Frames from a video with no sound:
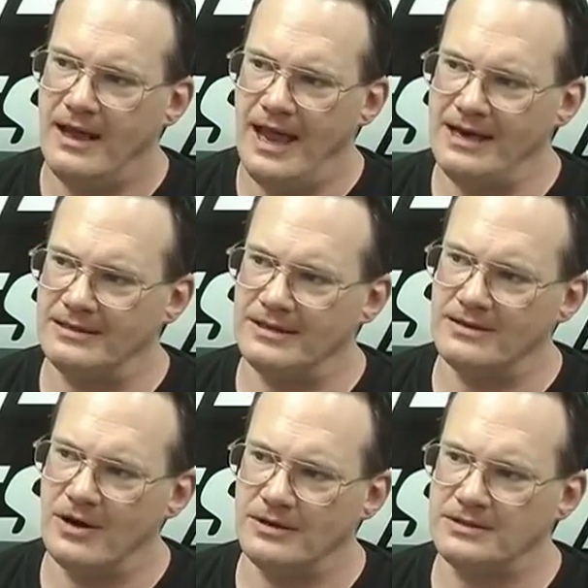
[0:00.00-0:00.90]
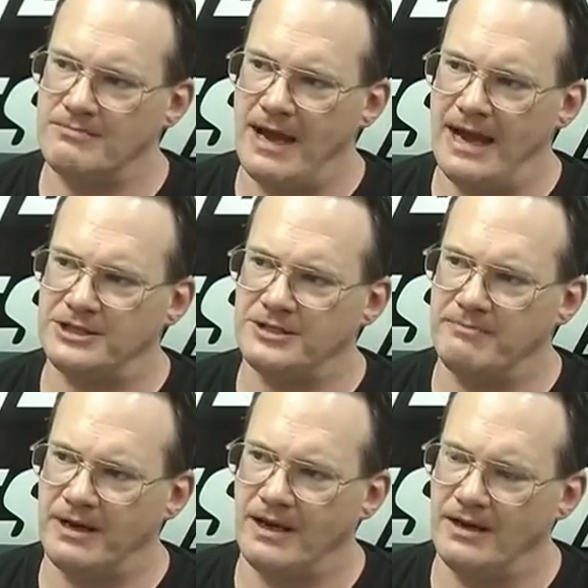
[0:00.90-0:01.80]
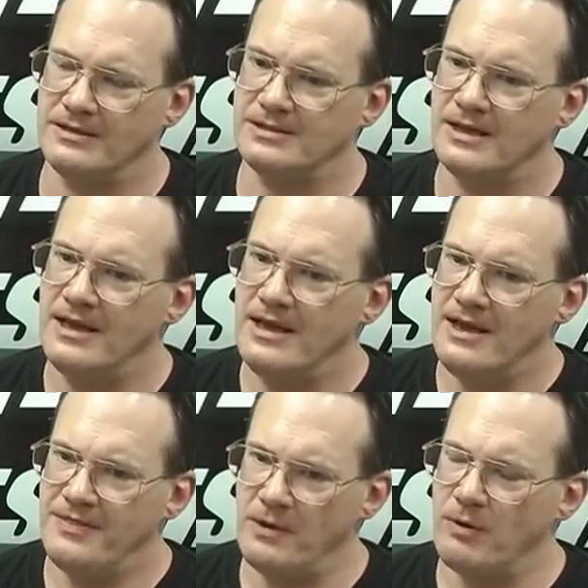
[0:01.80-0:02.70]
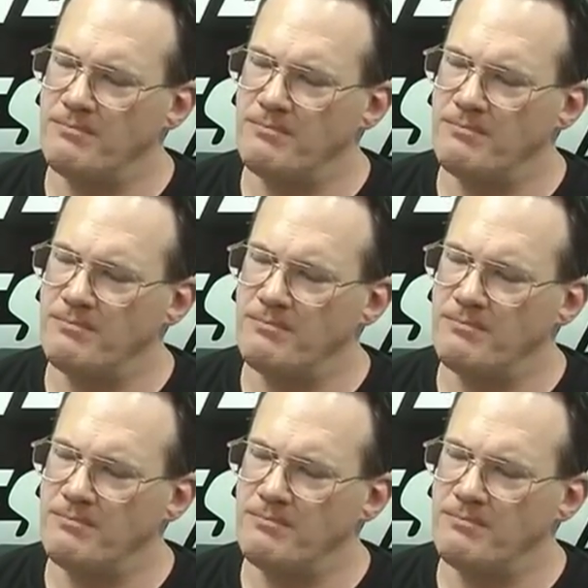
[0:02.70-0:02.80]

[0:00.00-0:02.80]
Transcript: And it didn't hurt to match because they were